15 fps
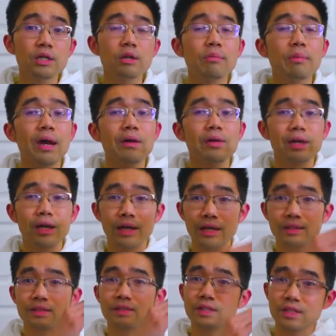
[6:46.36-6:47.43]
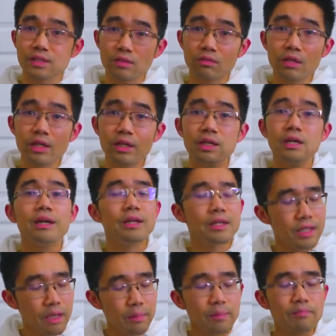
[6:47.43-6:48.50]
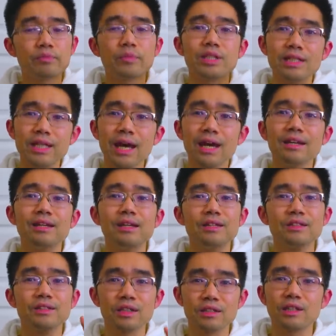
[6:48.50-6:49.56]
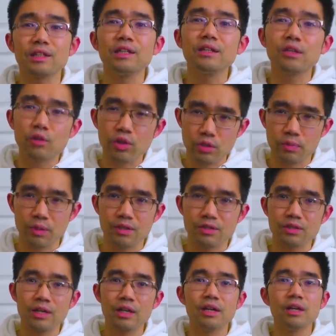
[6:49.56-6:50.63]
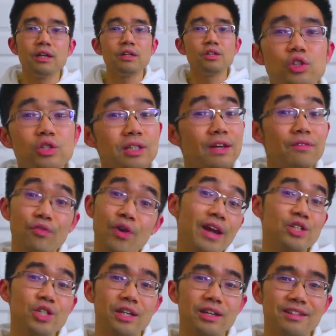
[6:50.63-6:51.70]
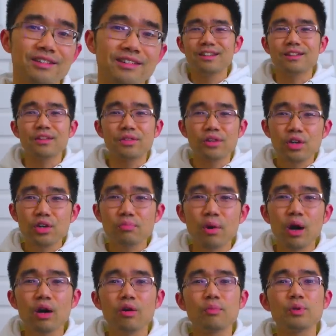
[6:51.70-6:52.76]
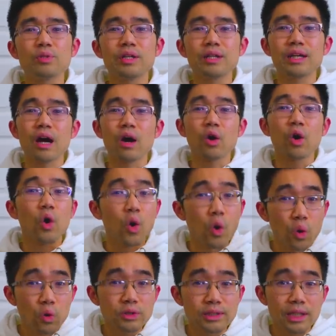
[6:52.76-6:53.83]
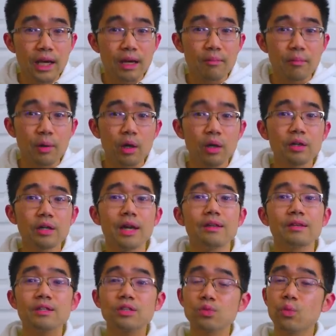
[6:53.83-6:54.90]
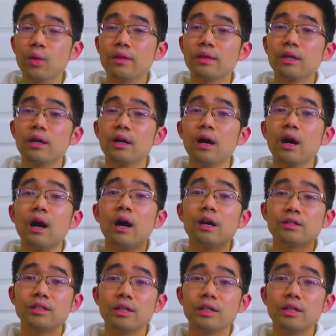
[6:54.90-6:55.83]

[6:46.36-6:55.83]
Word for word: comparing against these three, yep, the 10 is certainly the crispiest. Just like fried chicken. The third bar representing our whole time bar, and this is where the Arc